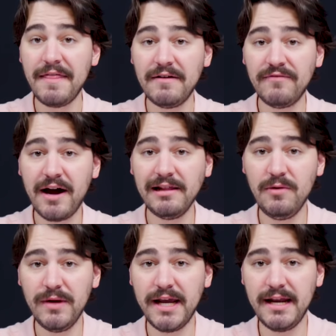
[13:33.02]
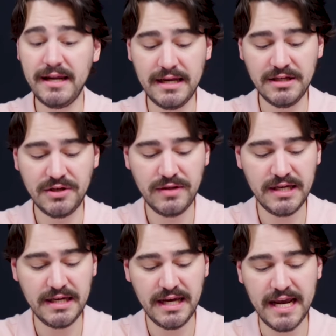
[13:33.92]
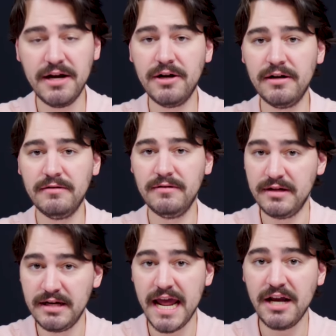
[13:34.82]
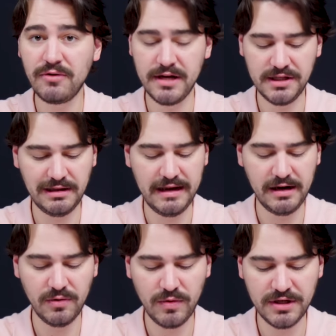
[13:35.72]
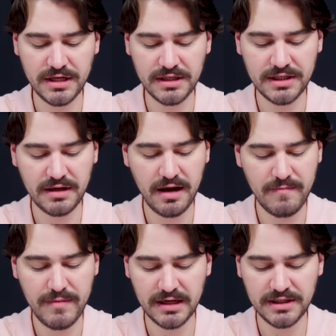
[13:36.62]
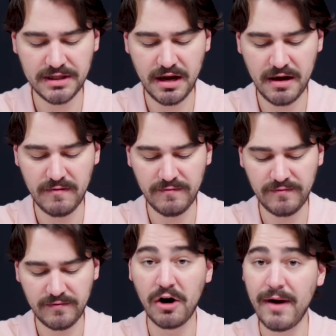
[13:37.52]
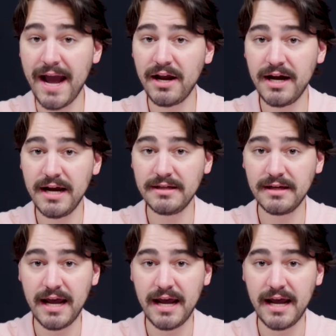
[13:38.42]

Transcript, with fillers: And then finally we get into the inner nacreous layer, which is a mix of aragonite